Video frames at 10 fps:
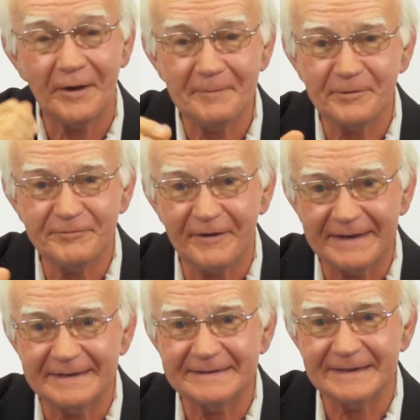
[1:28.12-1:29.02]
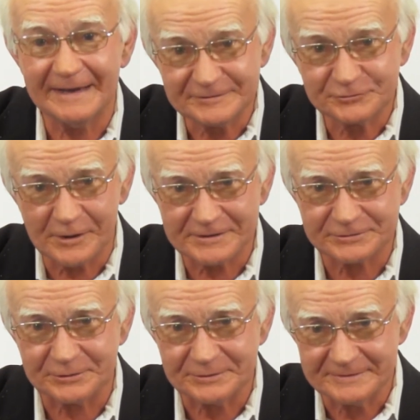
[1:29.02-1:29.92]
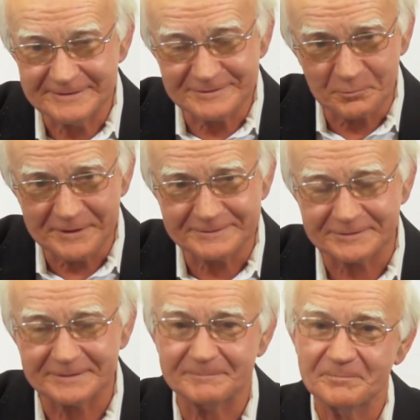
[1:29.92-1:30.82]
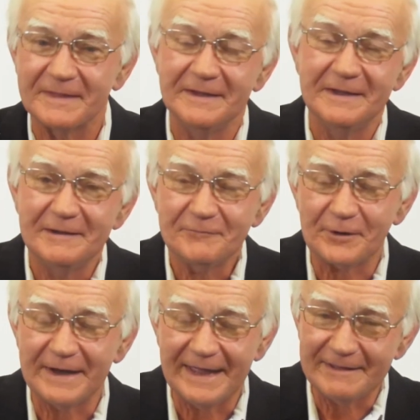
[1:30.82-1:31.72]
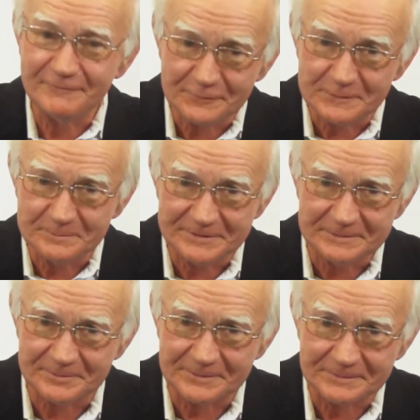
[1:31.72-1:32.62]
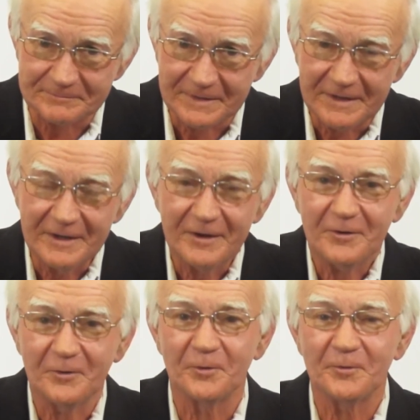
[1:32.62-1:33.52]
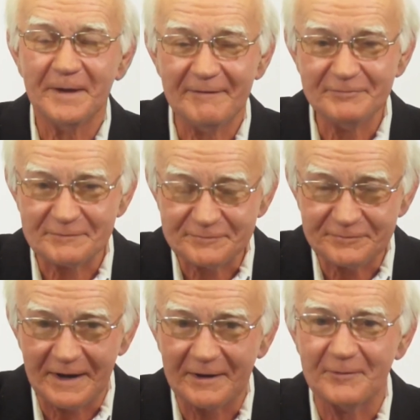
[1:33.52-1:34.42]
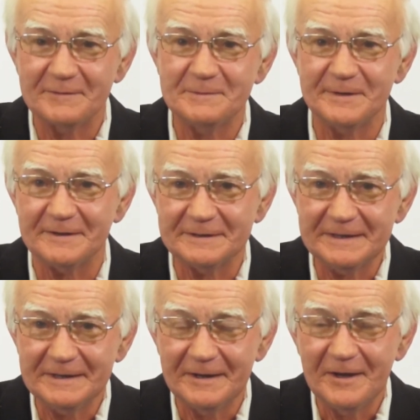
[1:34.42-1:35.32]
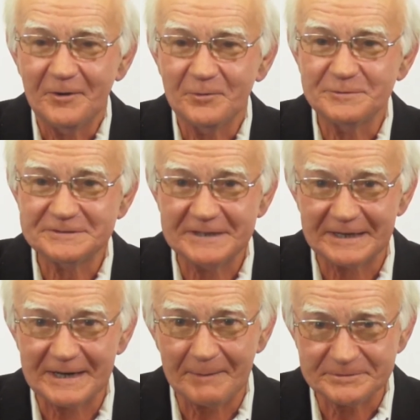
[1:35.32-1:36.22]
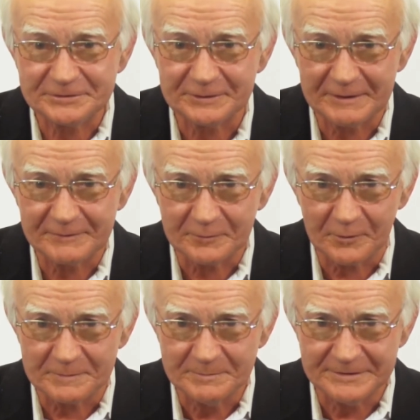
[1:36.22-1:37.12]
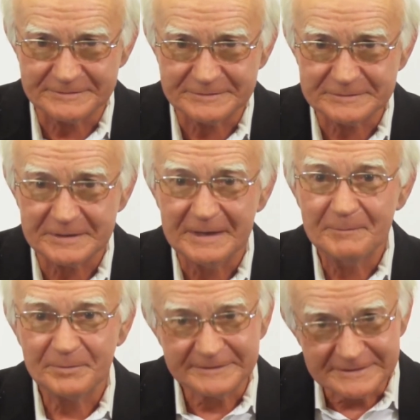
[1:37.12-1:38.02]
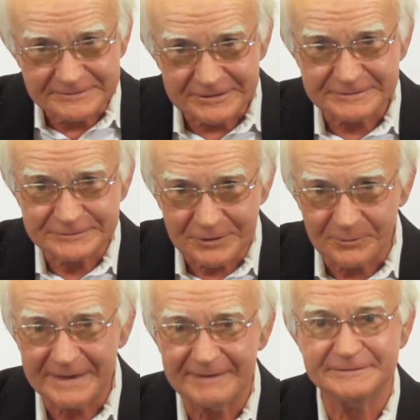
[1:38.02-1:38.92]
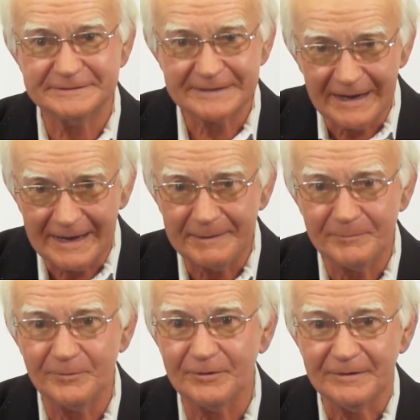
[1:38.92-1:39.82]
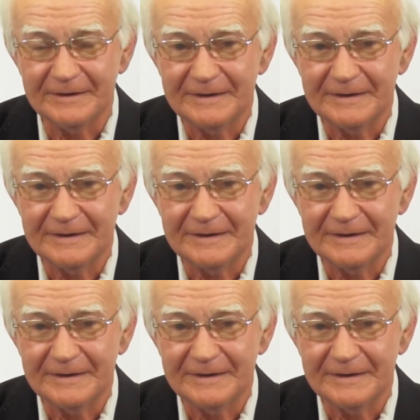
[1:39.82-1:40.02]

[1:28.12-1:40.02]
So I'm providing a structure this winter for a handful of people who have the fire in the belly, who see an opportunity to grow the business, but they just don't have the time or,